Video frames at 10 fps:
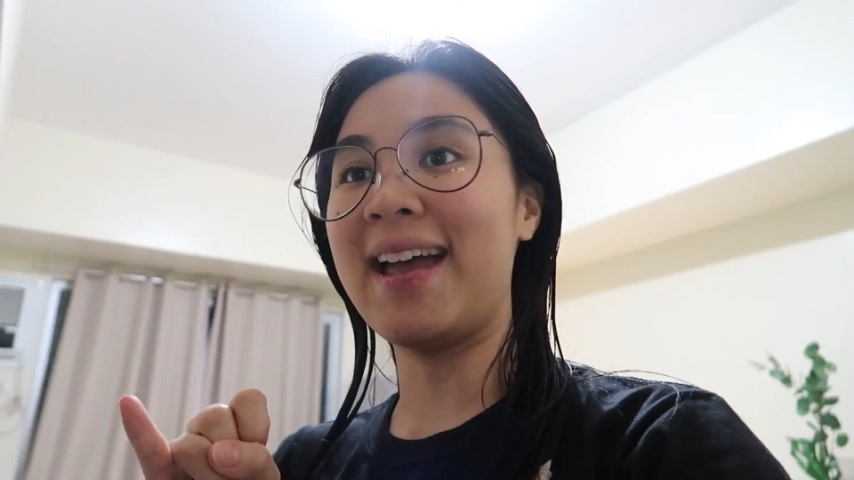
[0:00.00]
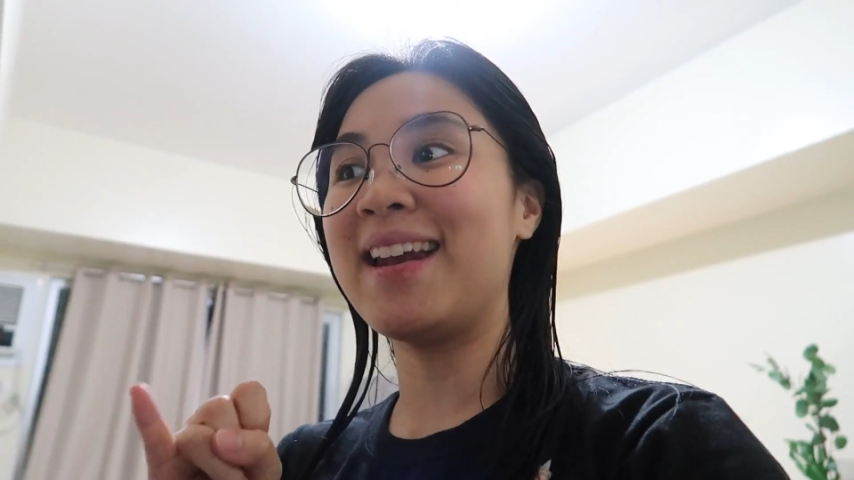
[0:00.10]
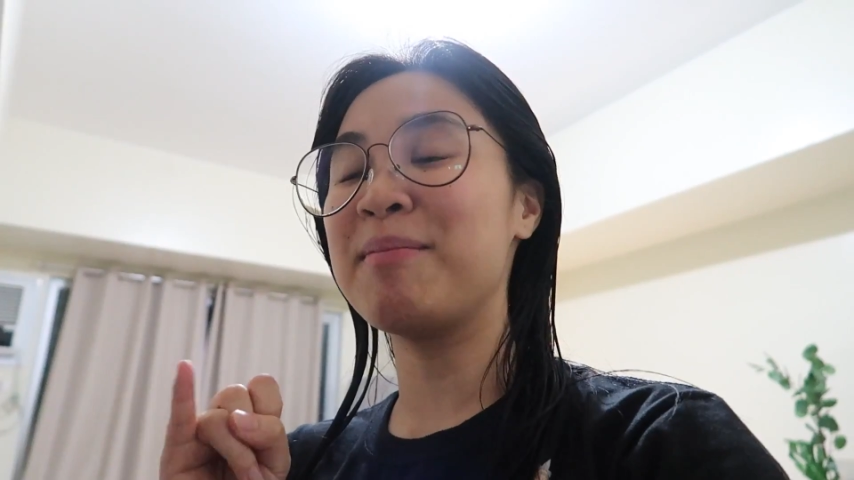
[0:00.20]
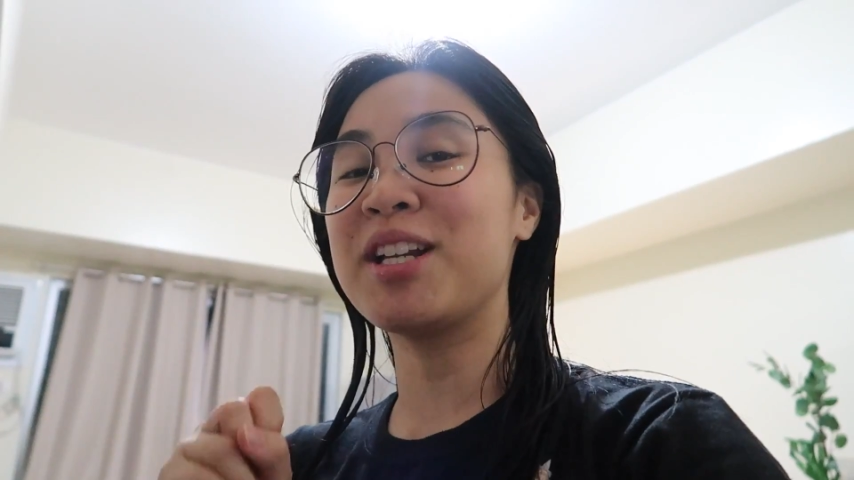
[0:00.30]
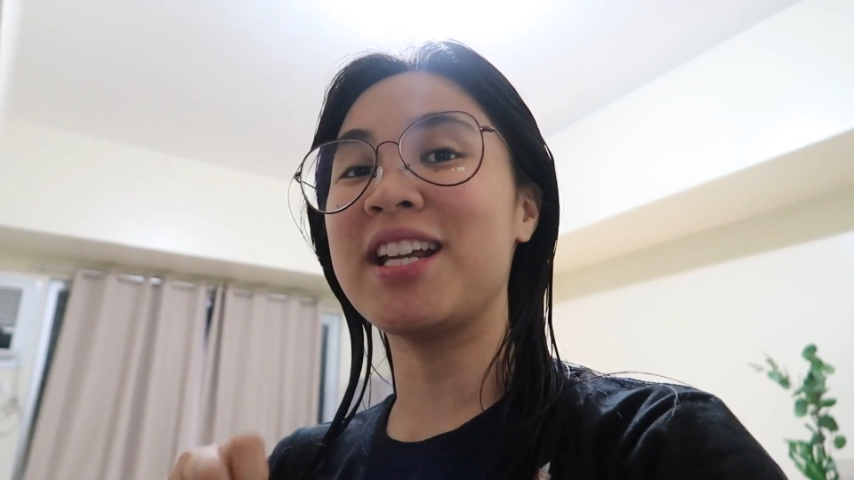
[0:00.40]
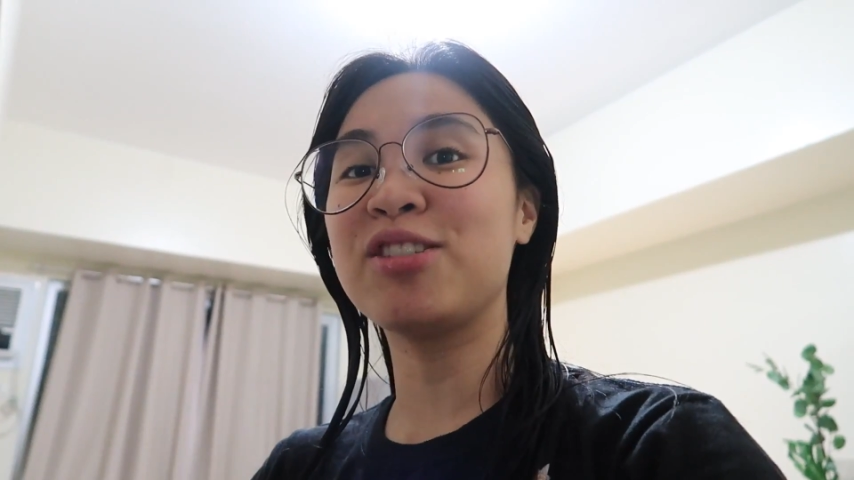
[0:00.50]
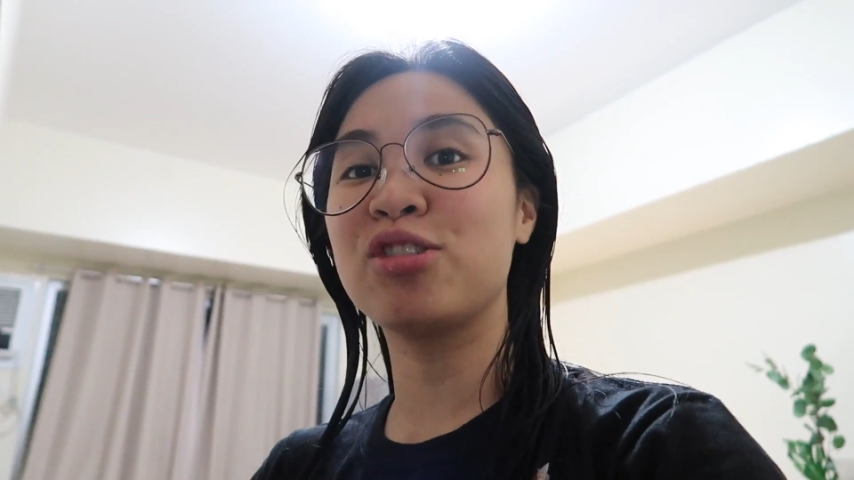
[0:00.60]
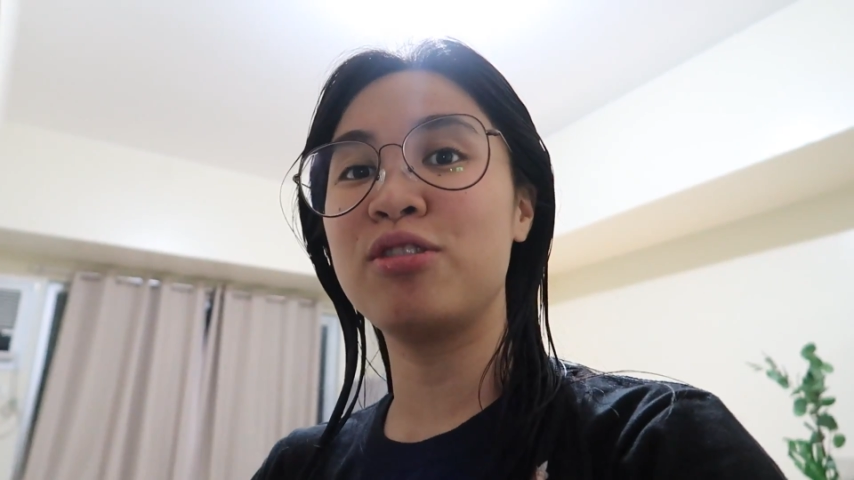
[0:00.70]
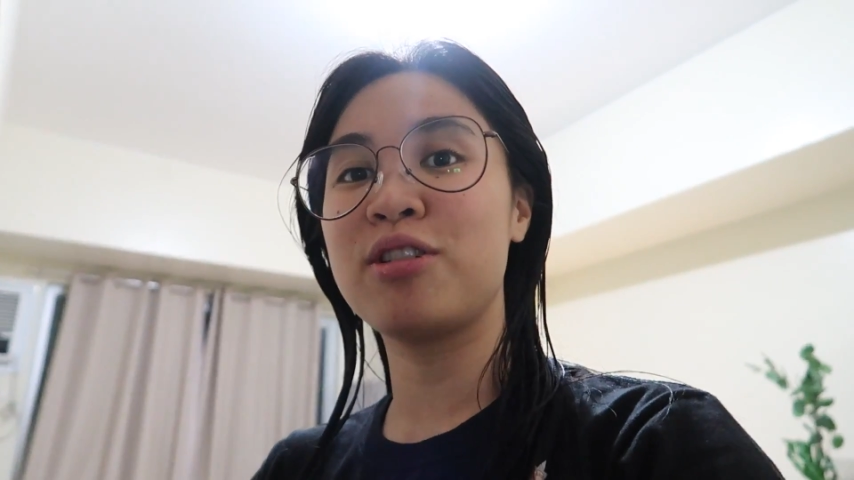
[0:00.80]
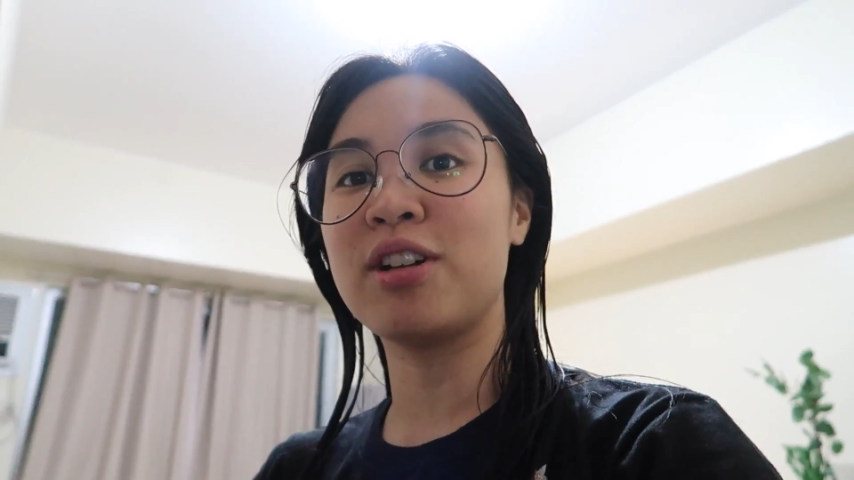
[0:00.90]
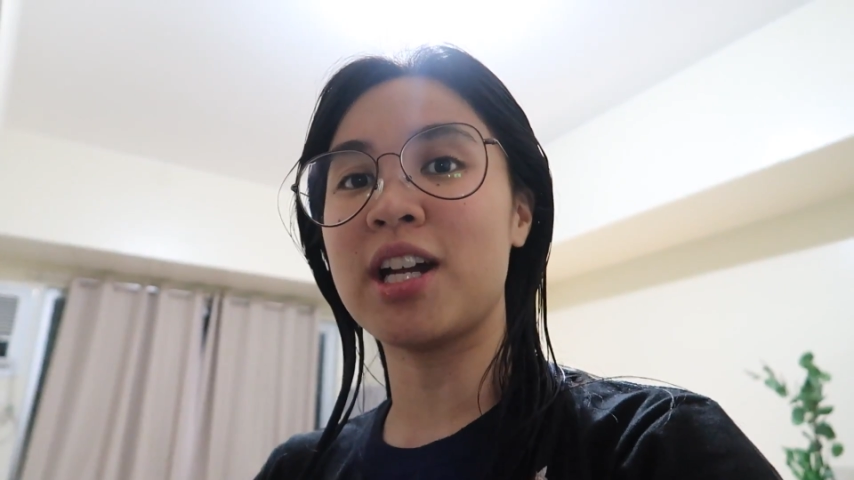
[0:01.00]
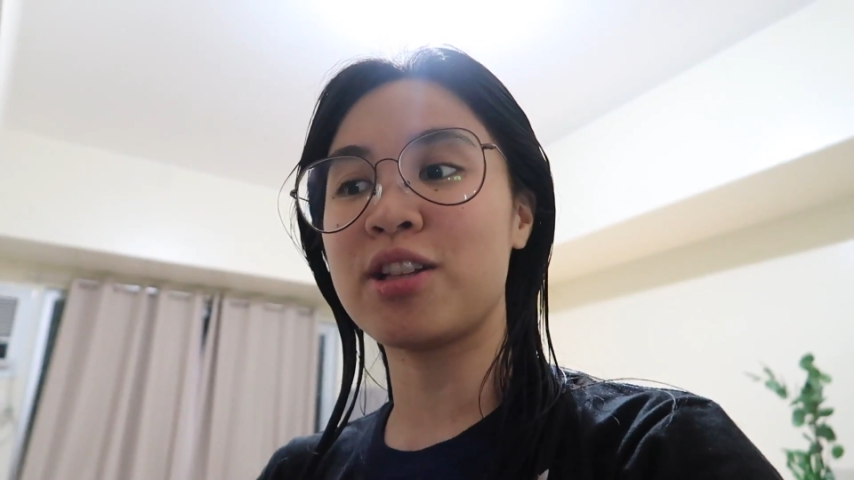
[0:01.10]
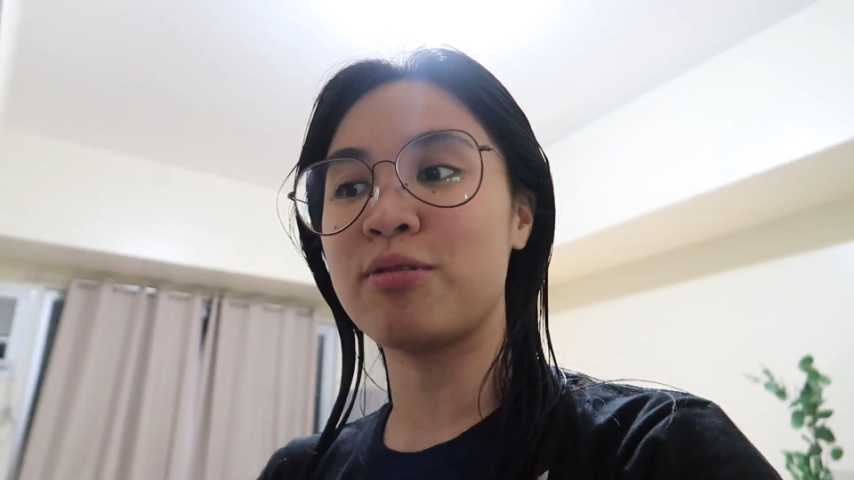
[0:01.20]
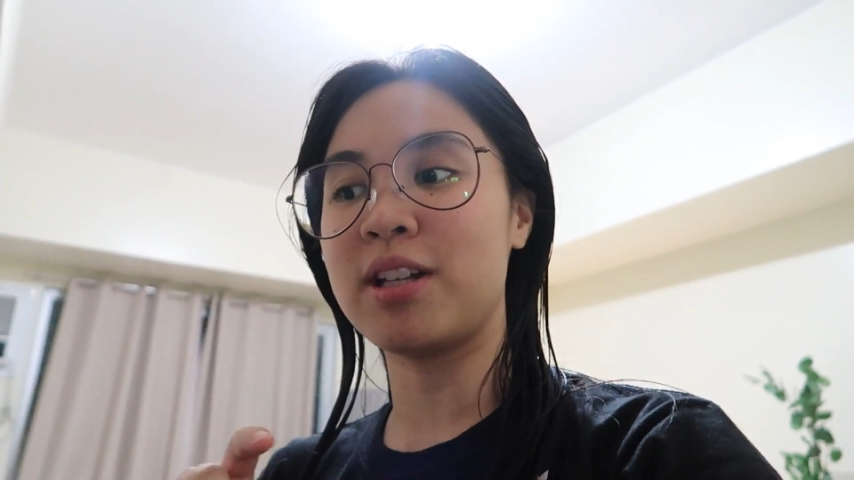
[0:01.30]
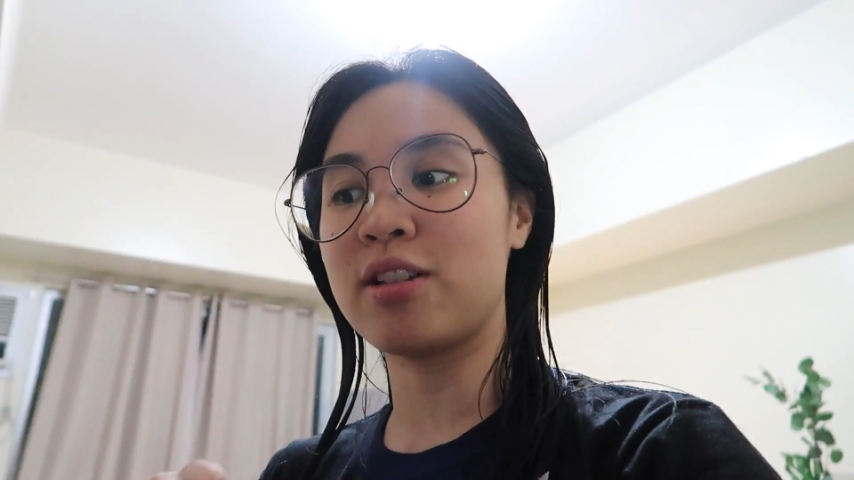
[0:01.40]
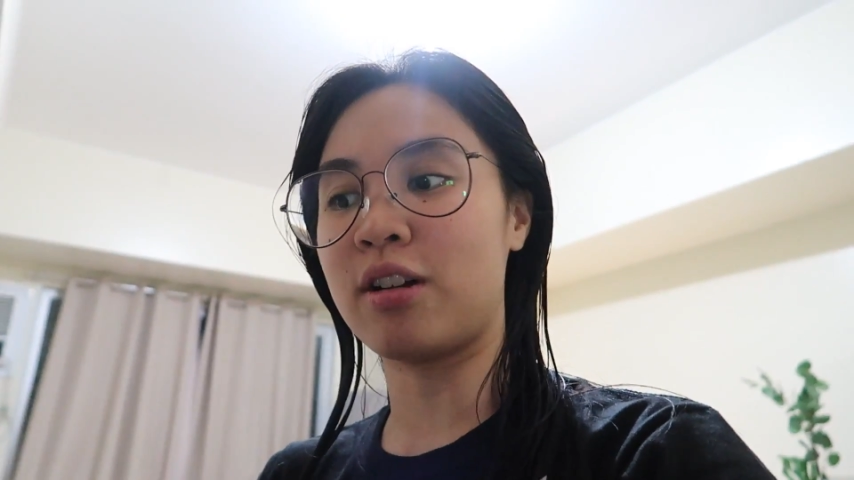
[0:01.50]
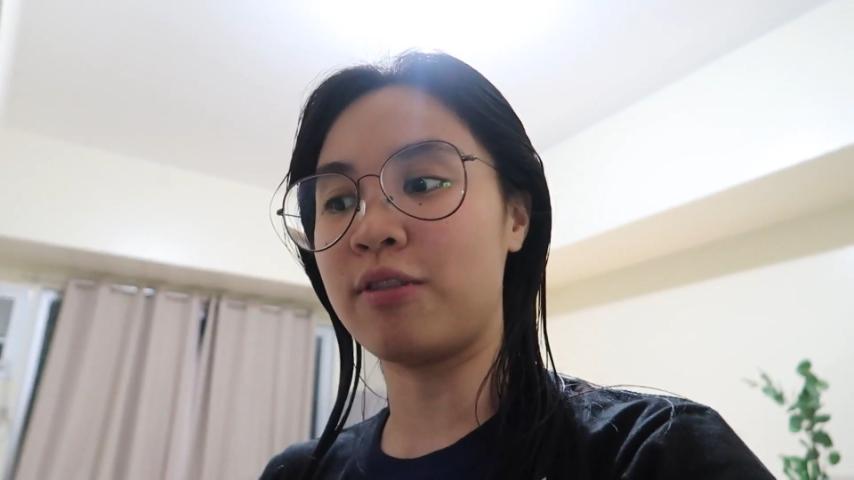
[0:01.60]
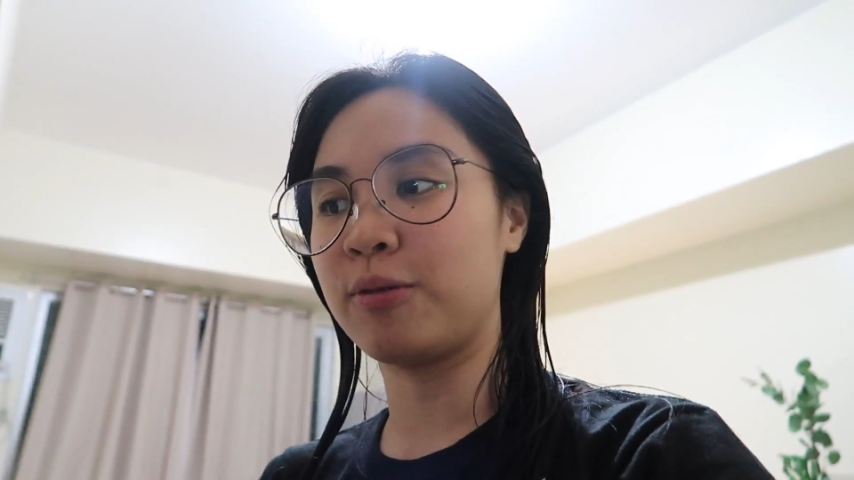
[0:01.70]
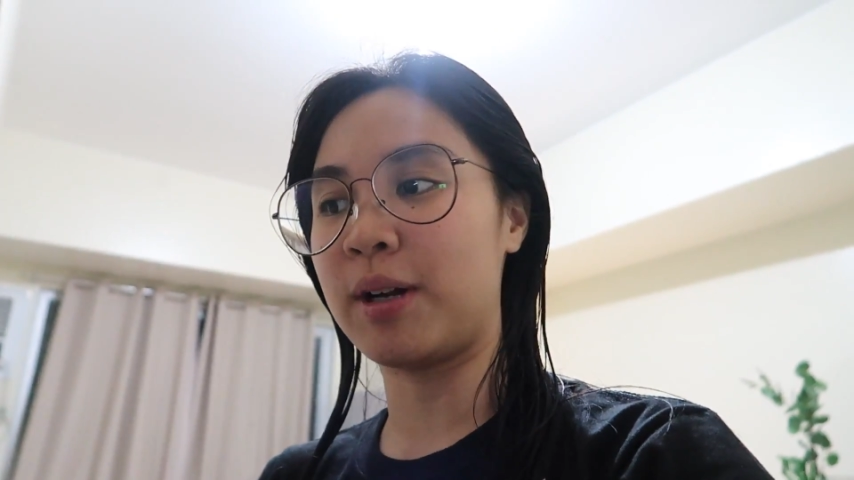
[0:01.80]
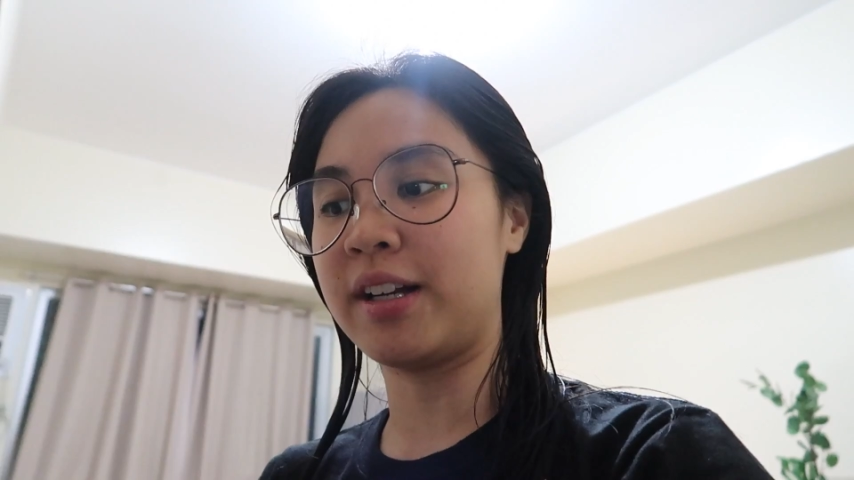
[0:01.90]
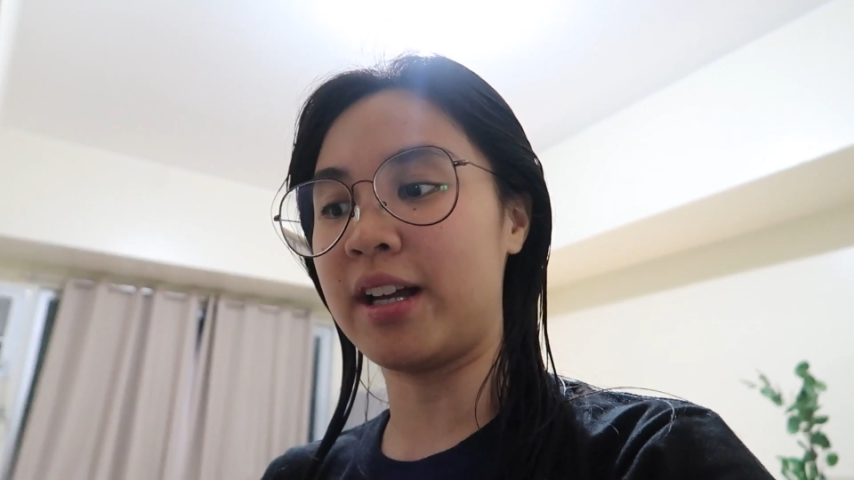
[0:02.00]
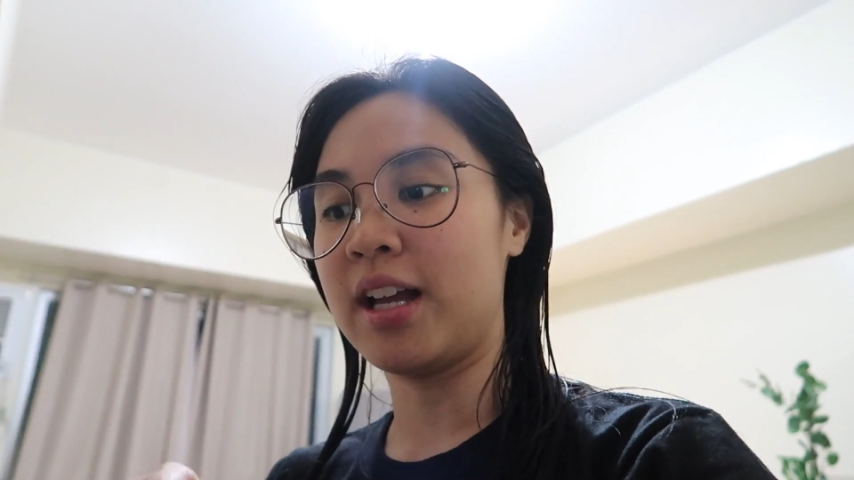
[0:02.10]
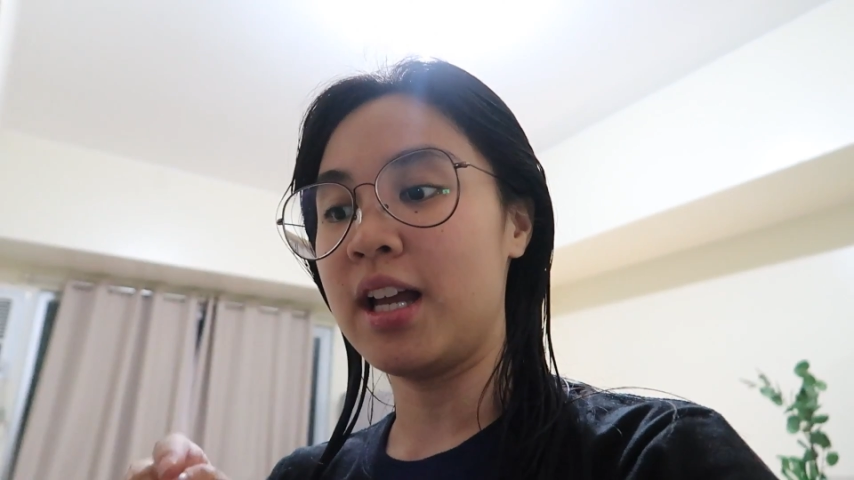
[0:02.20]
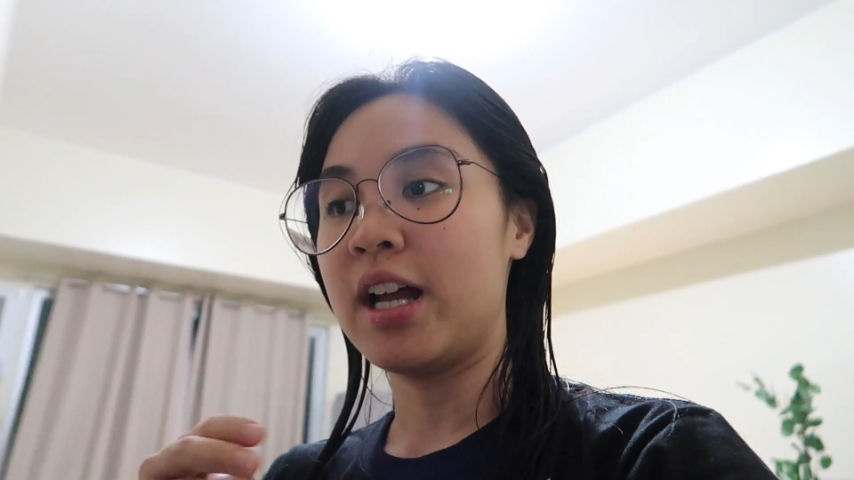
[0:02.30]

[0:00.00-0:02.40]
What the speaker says: And I'm gonna introduce you guys to a software na